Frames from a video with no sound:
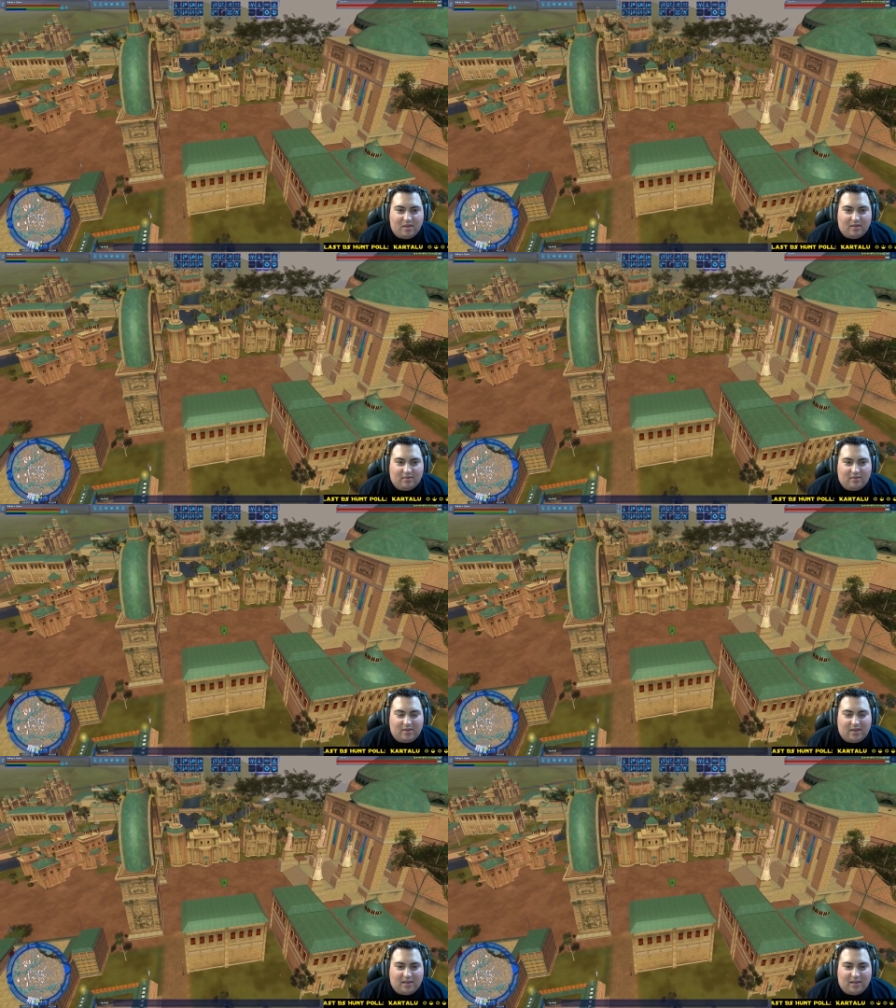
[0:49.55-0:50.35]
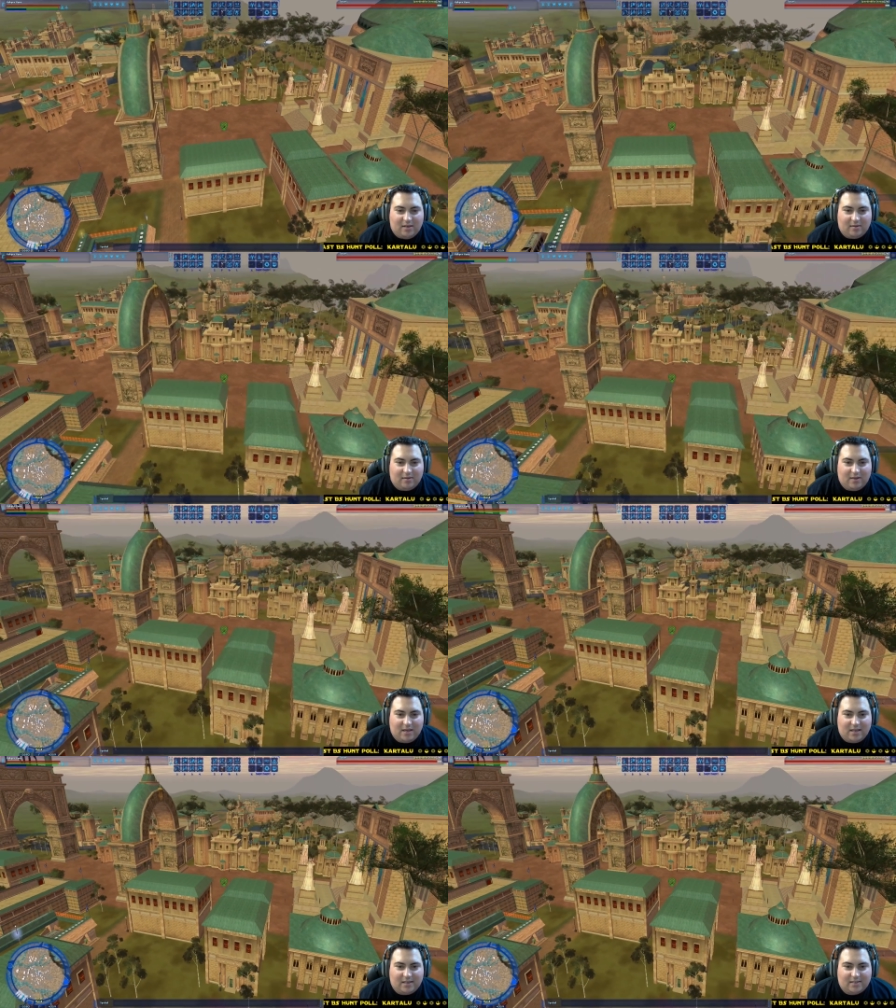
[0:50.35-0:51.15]
the
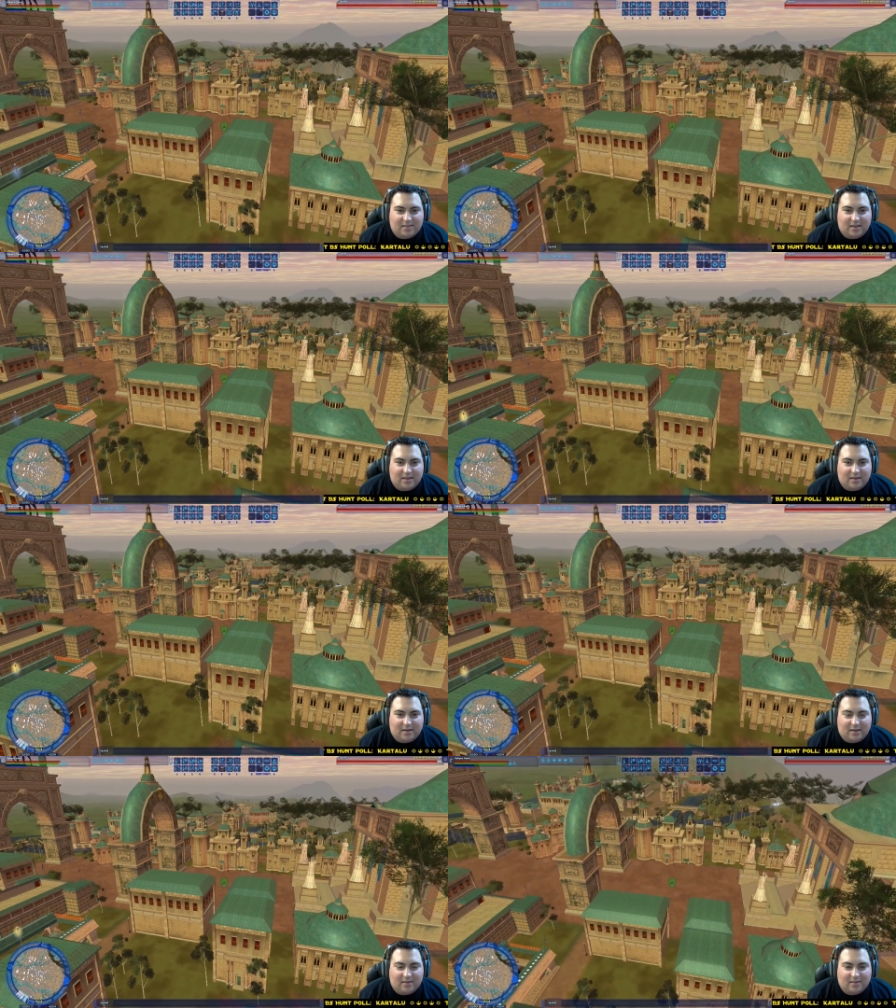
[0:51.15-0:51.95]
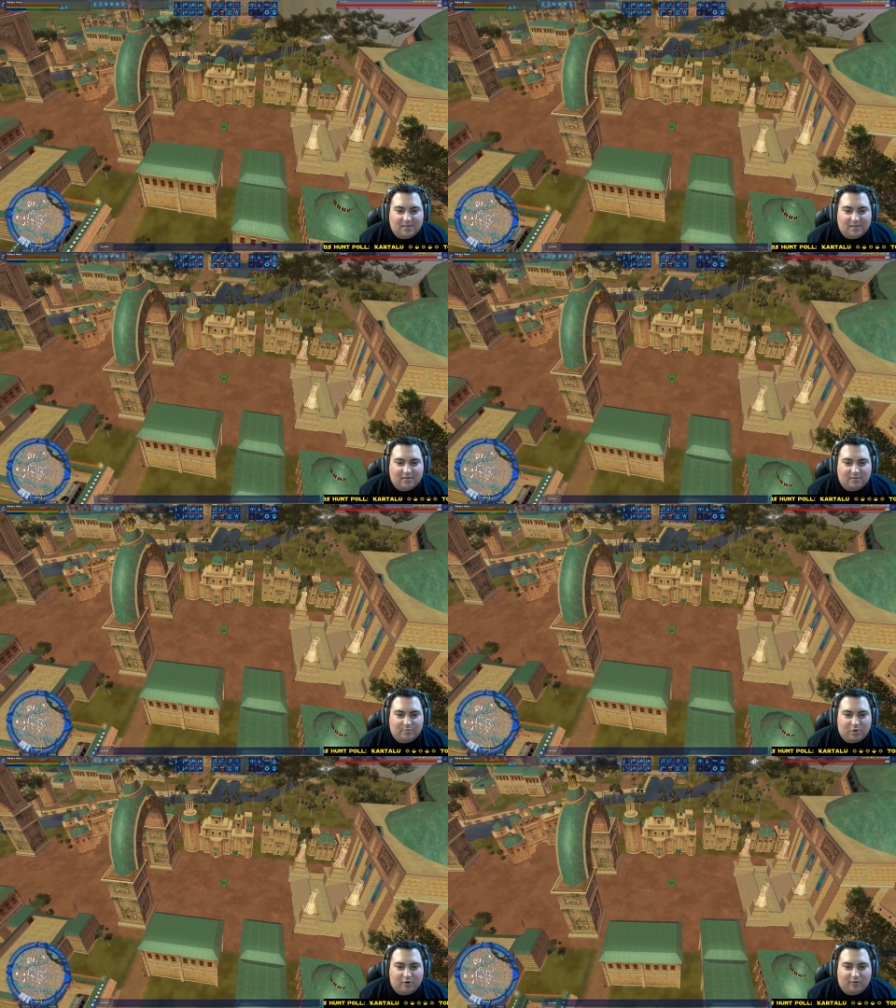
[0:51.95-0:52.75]
thing is, like, uh, this isn't a
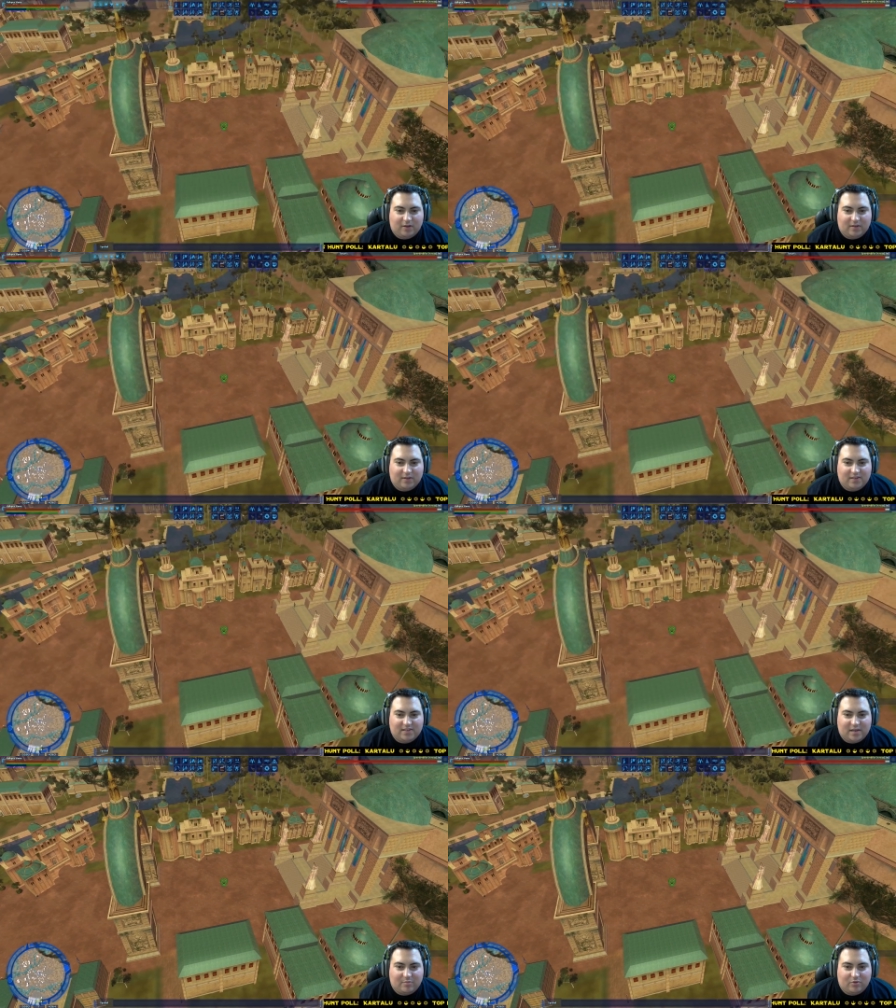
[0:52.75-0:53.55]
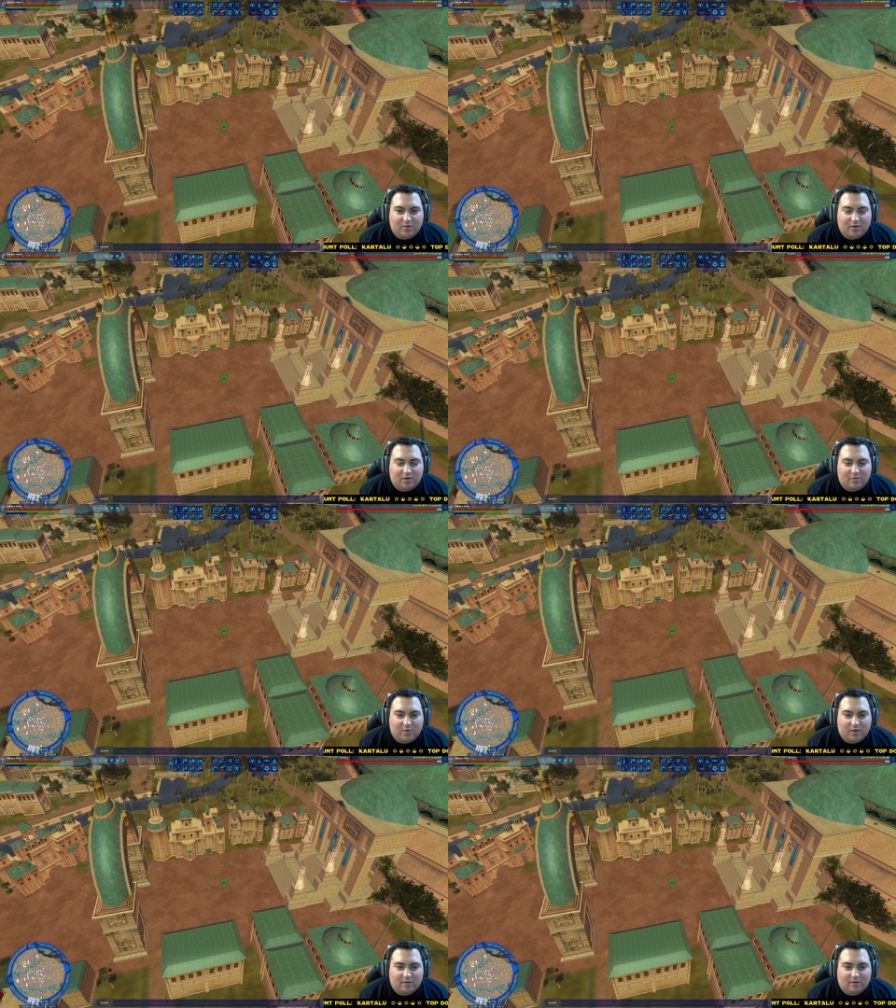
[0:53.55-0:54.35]
perfect example here,
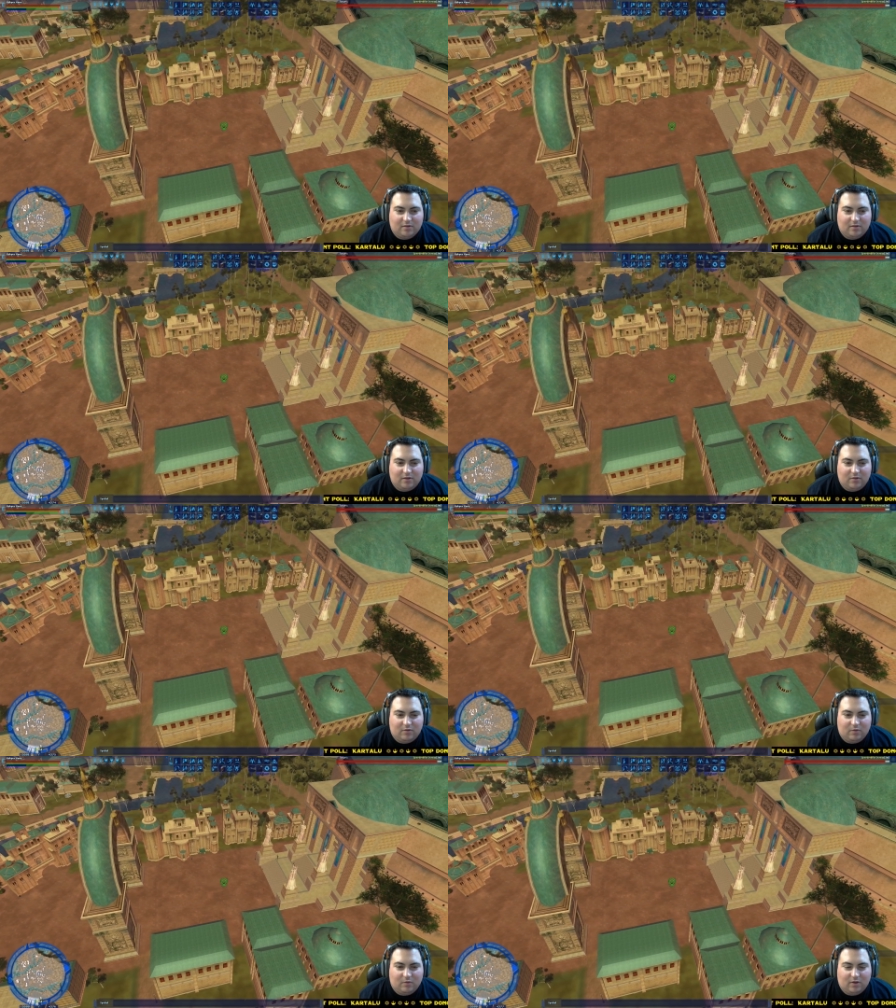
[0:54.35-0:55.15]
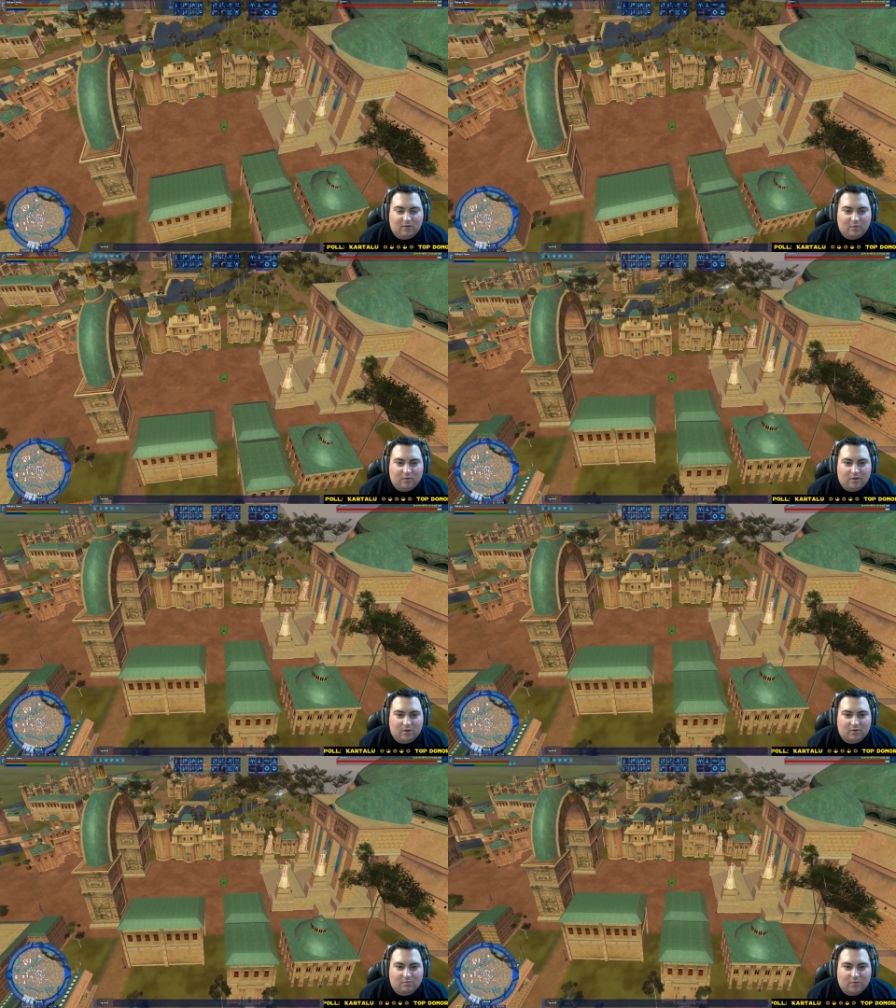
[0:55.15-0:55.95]
but you do run into a,
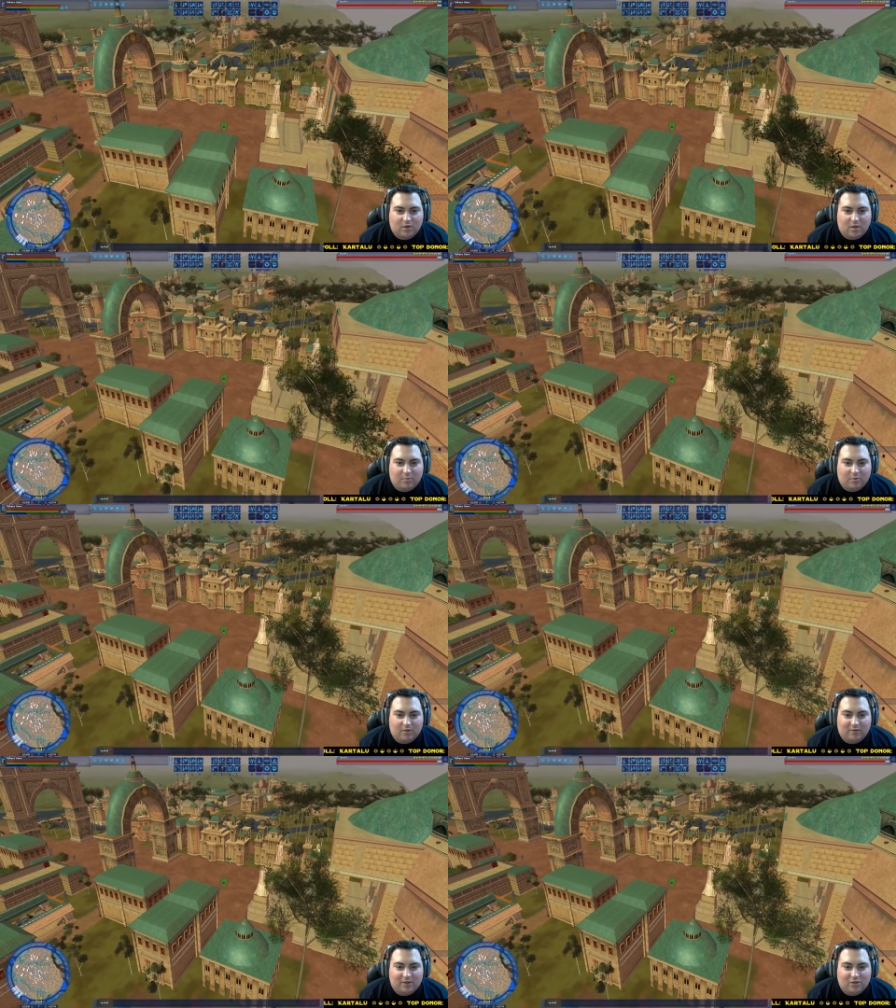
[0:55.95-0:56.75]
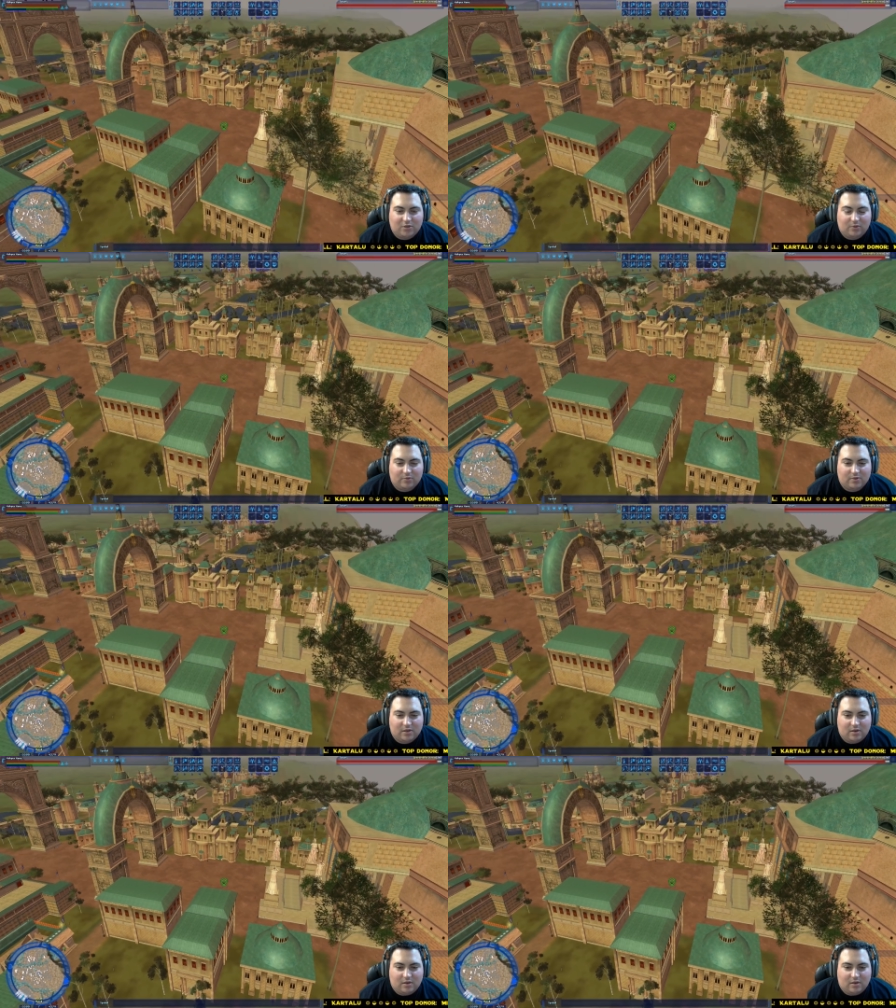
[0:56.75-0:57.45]
a couple of issues